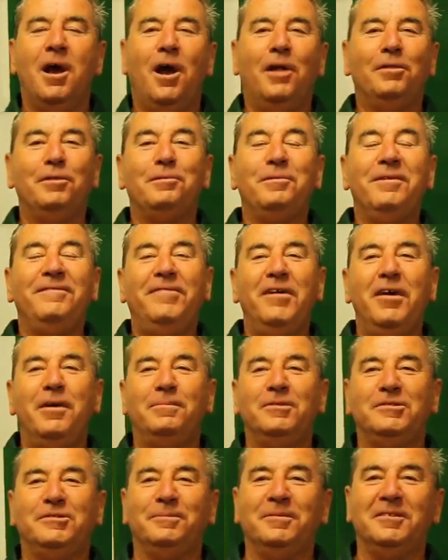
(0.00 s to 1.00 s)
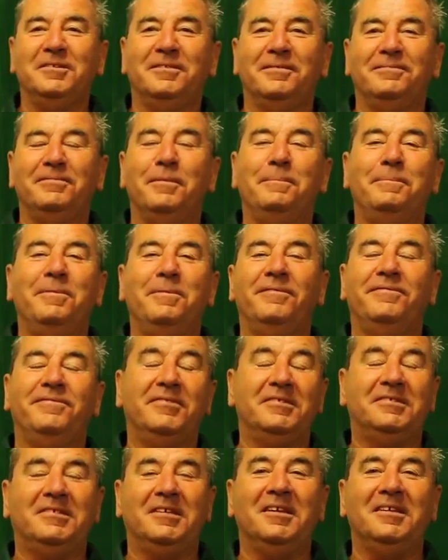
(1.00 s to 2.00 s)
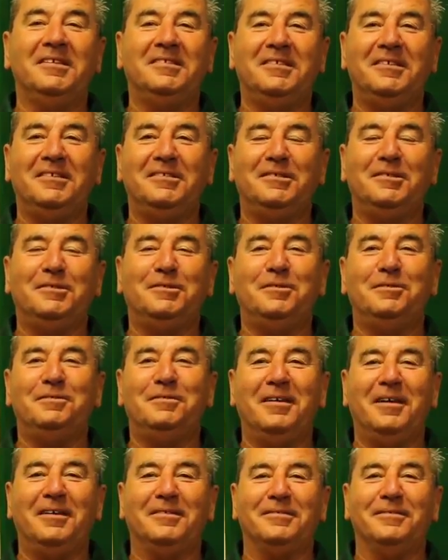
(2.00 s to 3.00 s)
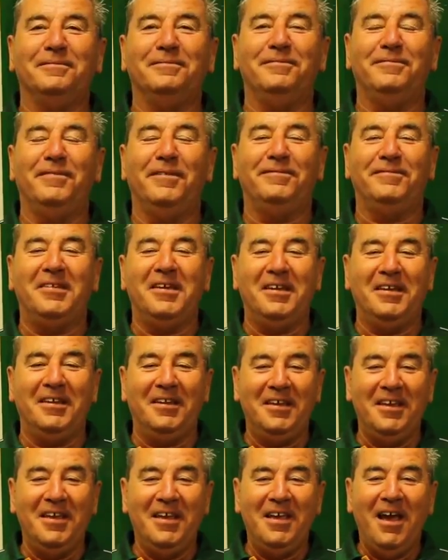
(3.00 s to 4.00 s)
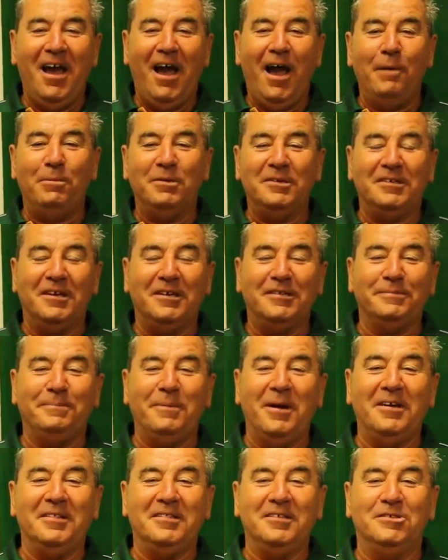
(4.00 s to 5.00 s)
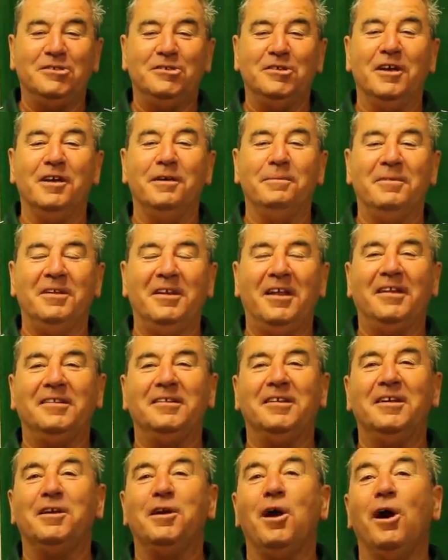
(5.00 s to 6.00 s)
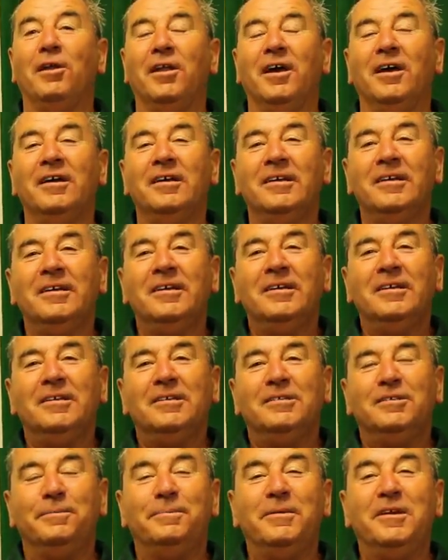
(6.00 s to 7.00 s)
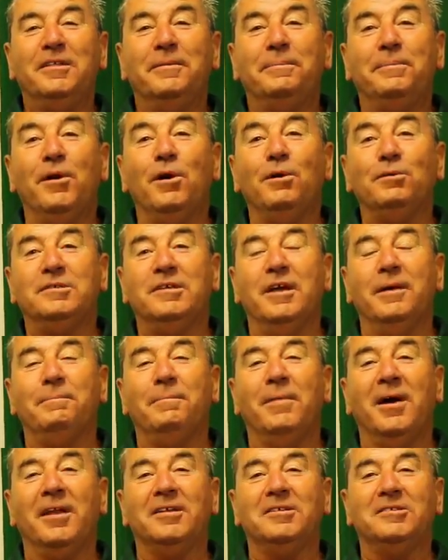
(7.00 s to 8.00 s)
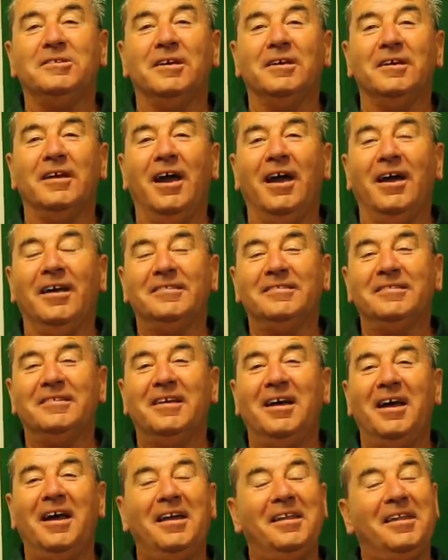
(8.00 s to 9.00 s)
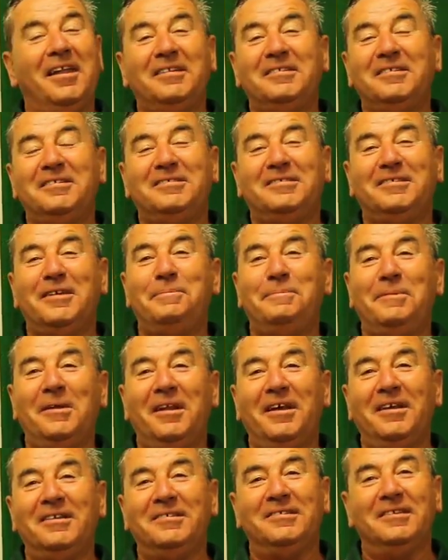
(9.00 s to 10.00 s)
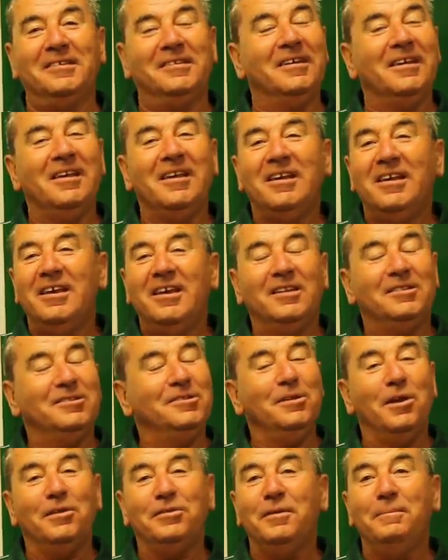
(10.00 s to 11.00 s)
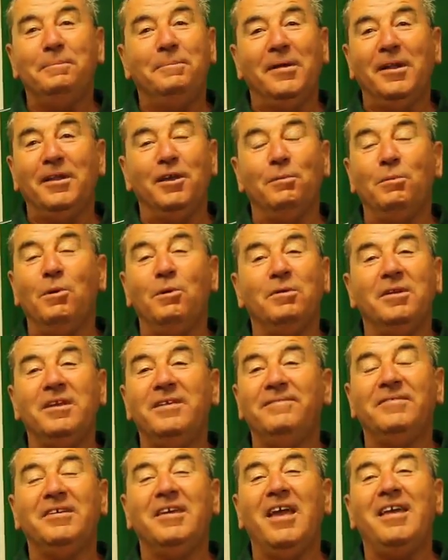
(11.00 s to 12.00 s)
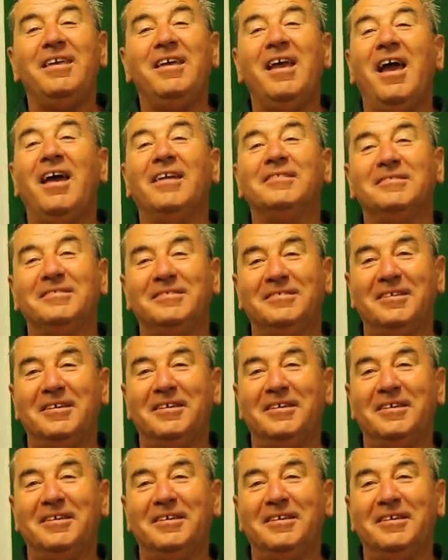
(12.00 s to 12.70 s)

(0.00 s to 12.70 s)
On the refurbishment of the facilities in 2015, I was asked by the chairman, Andy Connor, to be the project manager, and Andy stipulated, it's nothing, Billy, you won't even get your hands